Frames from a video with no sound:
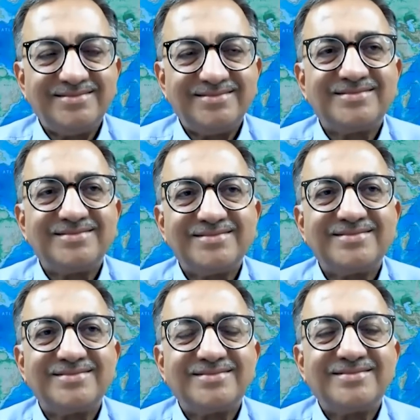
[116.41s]

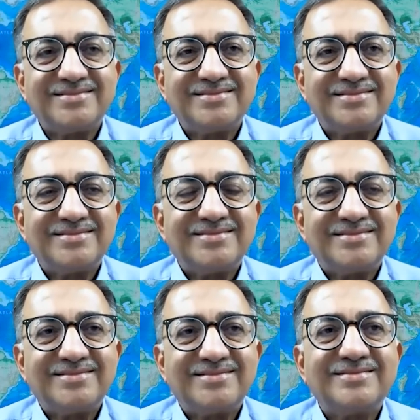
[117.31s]

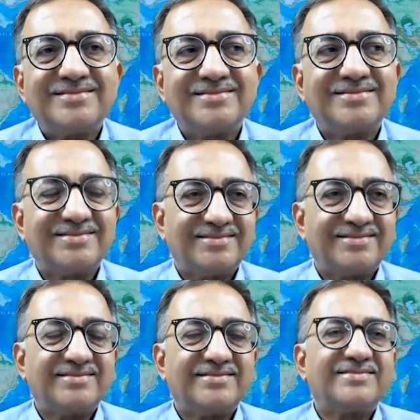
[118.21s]

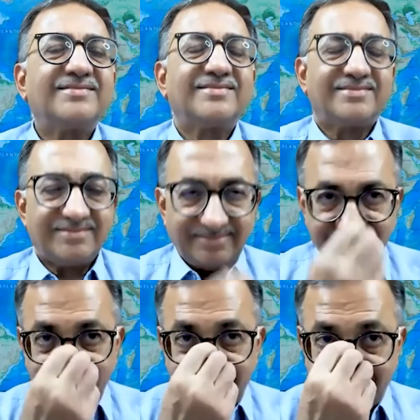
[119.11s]

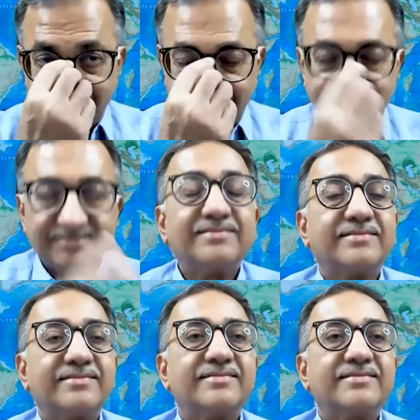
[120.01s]

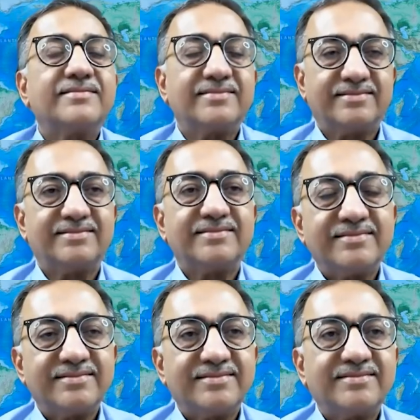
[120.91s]

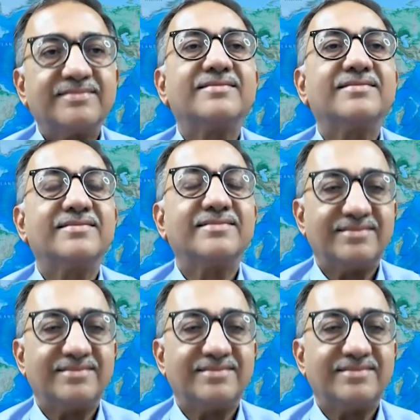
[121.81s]
The person shown says nothing.